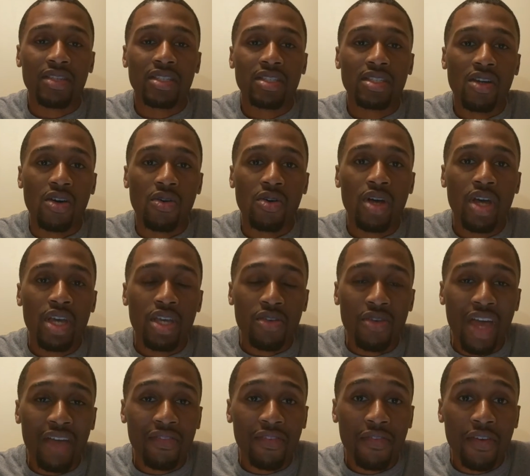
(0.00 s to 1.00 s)
So
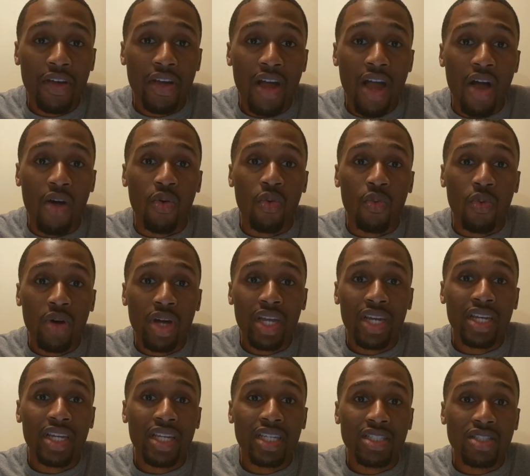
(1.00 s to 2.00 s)
you have to figure out what
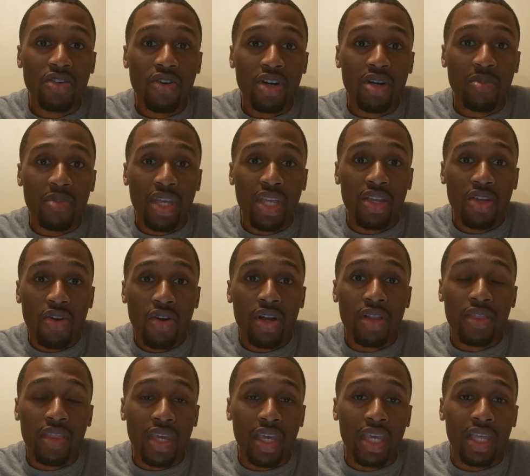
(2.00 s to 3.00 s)
is going to be your
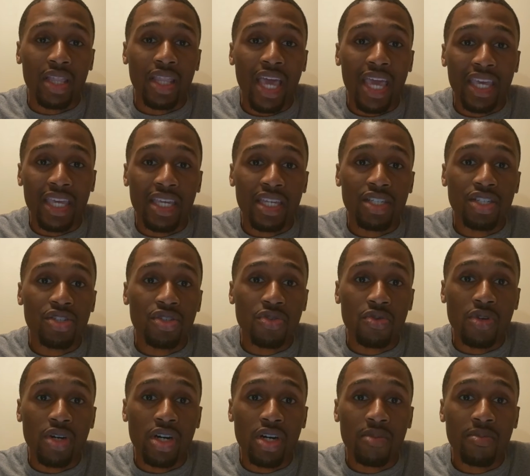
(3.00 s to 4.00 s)
thing that gets
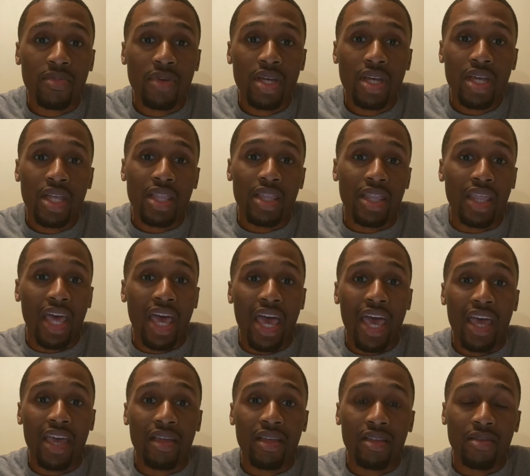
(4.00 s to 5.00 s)
you up,
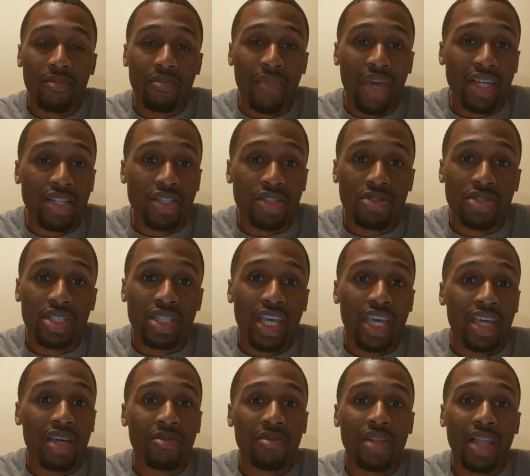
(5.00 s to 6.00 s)
that makes you
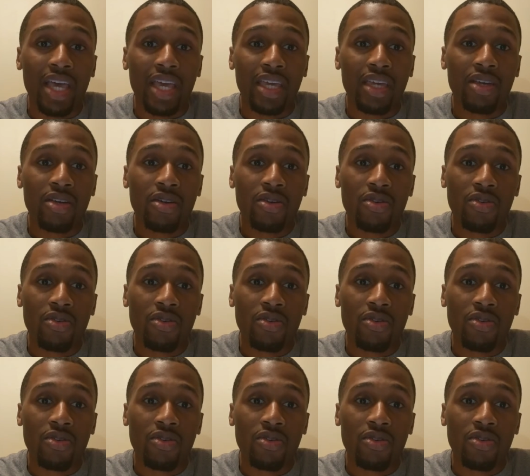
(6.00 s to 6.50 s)
stay up late,